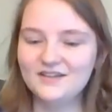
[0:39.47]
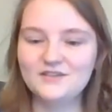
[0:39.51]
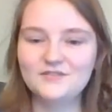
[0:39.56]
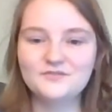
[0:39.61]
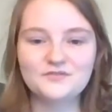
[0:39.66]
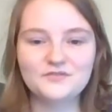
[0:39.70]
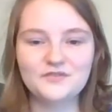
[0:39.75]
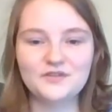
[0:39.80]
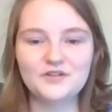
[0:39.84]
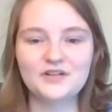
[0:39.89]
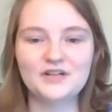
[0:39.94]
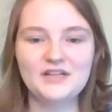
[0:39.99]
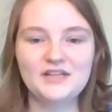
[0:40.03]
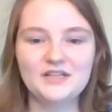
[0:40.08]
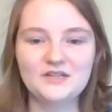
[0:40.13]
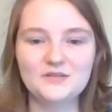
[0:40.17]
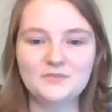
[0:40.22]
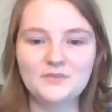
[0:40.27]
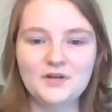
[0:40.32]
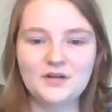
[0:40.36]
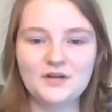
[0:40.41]
For
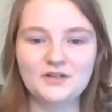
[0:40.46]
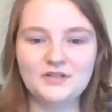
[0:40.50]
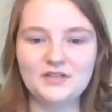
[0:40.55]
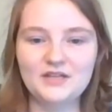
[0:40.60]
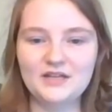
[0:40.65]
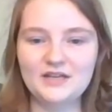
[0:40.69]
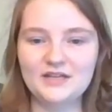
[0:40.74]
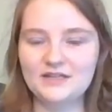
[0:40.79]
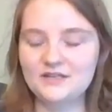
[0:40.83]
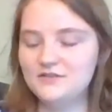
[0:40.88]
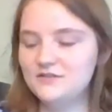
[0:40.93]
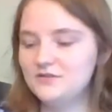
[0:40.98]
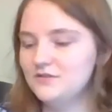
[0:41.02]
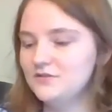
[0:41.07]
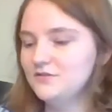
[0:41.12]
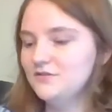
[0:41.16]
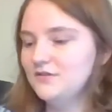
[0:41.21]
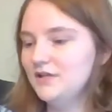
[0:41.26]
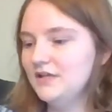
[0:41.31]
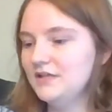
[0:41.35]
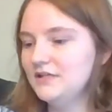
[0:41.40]
him, all you gotta
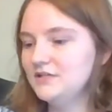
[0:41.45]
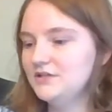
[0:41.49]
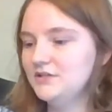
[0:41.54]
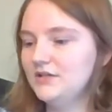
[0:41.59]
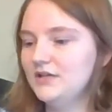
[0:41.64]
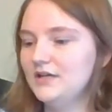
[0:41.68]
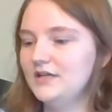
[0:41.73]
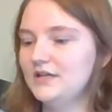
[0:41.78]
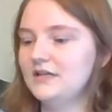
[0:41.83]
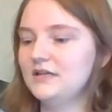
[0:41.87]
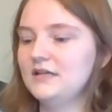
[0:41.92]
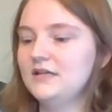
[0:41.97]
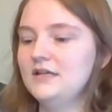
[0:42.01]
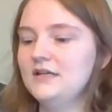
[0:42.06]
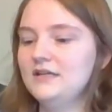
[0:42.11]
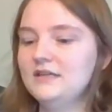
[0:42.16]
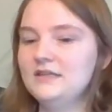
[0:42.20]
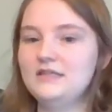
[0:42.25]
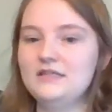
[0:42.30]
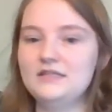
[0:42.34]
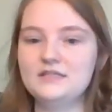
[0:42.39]
do is you gotta
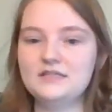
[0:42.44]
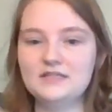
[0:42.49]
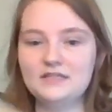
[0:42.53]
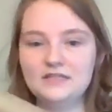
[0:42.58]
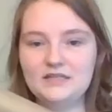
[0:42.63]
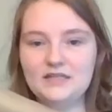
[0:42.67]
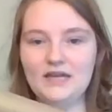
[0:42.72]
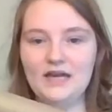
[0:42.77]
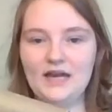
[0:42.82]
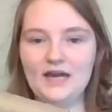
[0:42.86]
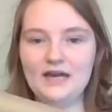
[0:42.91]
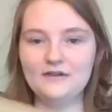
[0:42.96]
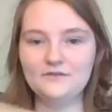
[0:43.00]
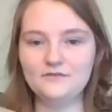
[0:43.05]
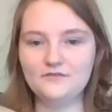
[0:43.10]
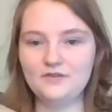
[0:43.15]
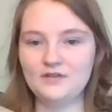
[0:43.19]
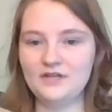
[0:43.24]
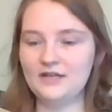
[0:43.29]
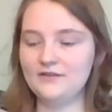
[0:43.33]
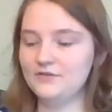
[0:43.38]
cut this in half,
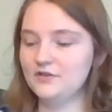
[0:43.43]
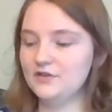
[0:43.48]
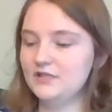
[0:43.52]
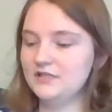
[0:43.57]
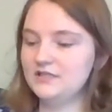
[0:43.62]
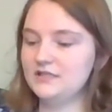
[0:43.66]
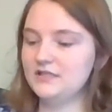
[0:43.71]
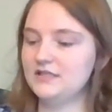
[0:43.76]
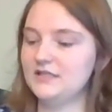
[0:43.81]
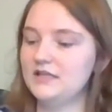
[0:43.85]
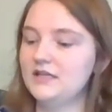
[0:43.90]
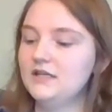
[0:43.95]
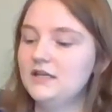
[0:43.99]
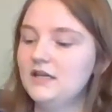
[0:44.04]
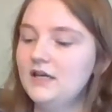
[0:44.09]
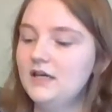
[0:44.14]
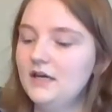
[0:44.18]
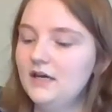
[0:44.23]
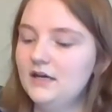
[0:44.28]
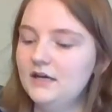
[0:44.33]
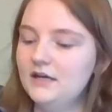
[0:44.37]
and I've already done that.
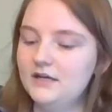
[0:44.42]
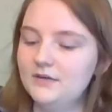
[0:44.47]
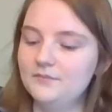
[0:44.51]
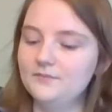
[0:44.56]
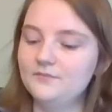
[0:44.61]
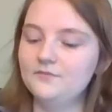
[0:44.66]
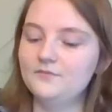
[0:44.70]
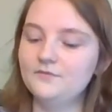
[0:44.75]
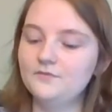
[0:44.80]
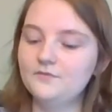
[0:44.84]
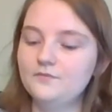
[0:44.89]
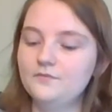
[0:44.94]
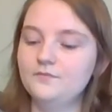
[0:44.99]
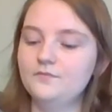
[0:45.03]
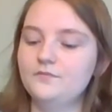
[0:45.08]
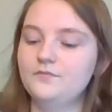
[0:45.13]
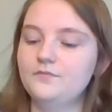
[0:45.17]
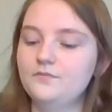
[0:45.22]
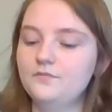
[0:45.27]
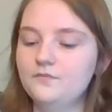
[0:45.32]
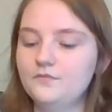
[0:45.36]

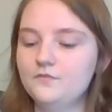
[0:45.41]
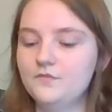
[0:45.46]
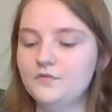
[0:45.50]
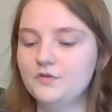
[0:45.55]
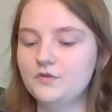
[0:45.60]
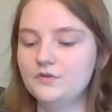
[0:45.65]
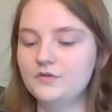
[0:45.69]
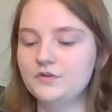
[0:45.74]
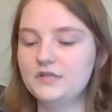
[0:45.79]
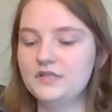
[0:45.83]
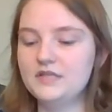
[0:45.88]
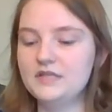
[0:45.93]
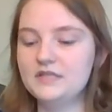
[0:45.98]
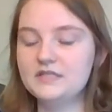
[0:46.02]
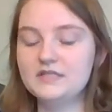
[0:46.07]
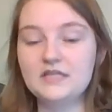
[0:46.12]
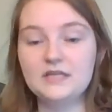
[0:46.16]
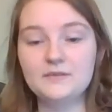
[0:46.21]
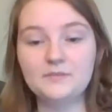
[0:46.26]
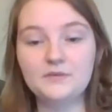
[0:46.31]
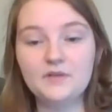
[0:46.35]
For the
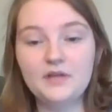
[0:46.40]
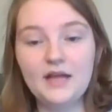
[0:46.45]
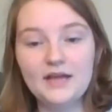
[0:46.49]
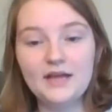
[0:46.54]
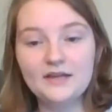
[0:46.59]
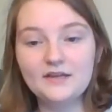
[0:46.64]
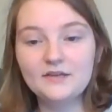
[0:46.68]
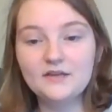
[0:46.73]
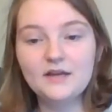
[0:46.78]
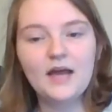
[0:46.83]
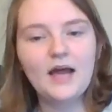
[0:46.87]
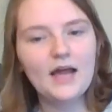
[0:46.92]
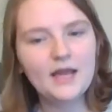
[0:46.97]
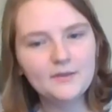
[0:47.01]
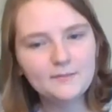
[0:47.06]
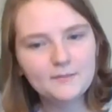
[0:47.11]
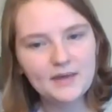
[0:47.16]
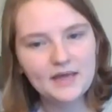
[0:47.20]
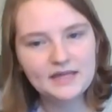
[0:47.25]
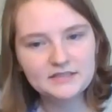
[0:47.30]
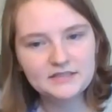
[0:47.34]
sample, I
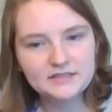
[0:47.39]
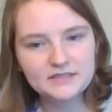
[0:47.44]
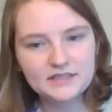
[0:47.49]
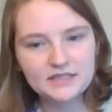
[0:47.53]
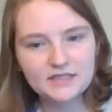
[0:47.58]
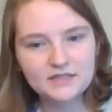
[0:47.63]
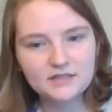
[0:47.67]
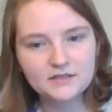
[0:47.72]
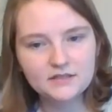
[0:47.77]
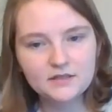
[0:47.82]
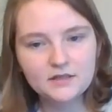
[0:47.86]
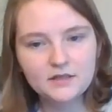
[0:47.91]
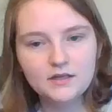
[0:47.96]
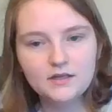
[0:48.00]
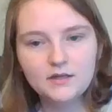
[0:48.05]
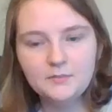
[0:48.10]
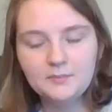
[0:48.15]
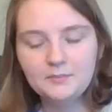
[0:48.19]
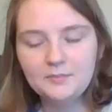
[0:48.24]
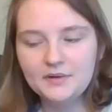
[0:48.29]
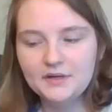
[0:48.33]
painted it,
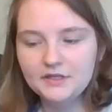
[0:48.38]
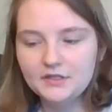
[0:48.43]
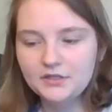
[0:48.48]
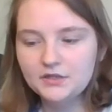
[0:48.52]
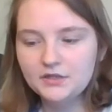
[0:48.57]
but